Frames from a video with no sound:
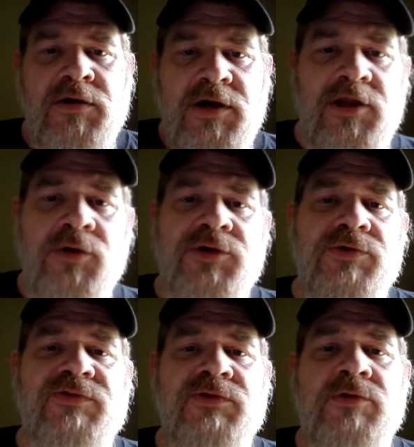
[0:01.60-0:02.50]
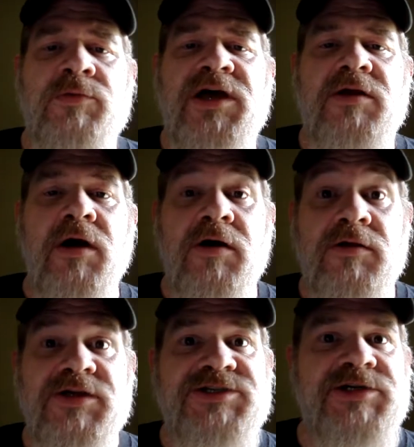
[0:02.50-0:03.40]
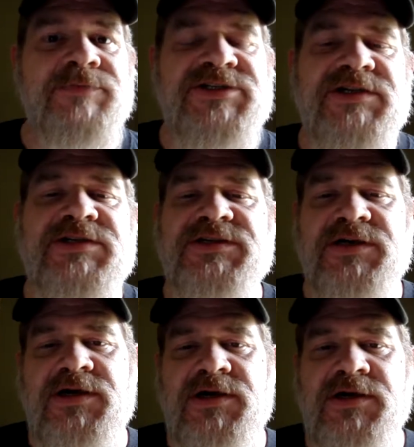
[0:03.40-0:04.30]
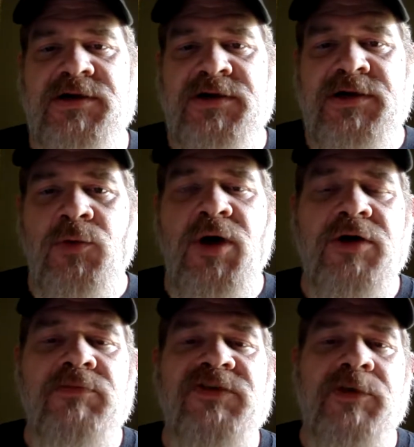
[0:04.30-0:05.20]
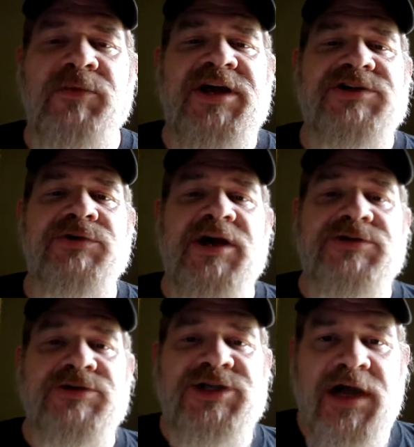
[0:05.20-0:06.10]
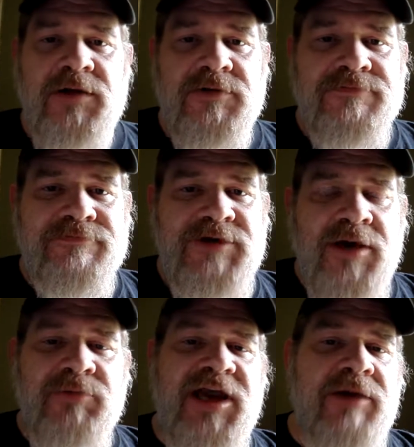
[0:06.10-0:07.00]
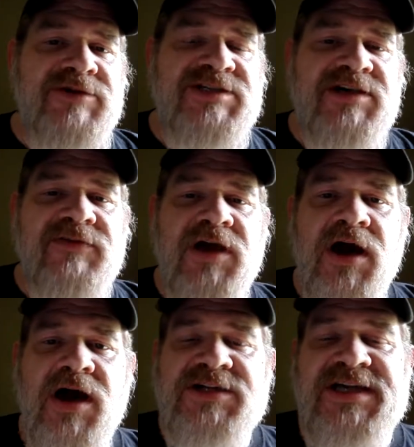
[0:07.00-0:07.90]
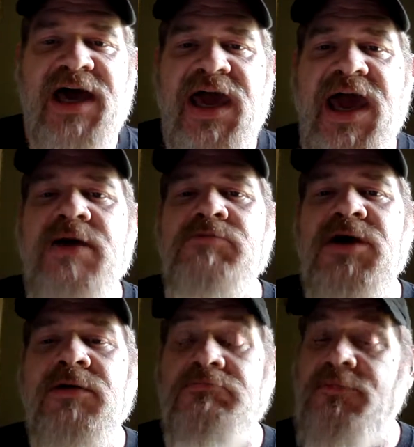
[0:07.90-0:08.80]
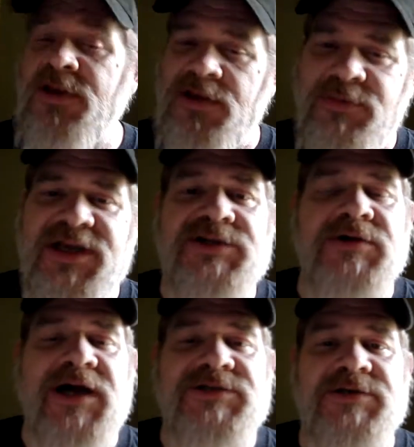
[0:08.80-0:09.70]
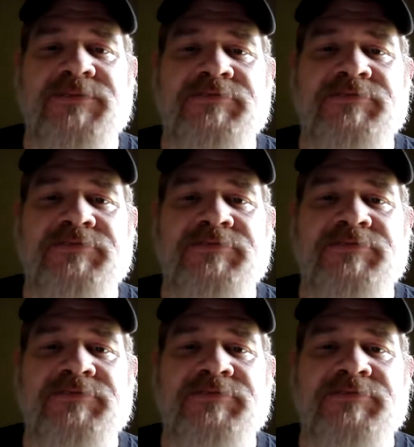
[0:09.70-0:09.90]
Hello YouTube and all the ships at sea. Welcome to the Mini Scratcher channel. My name is Stephen Cox and I am the Mini Scratcher.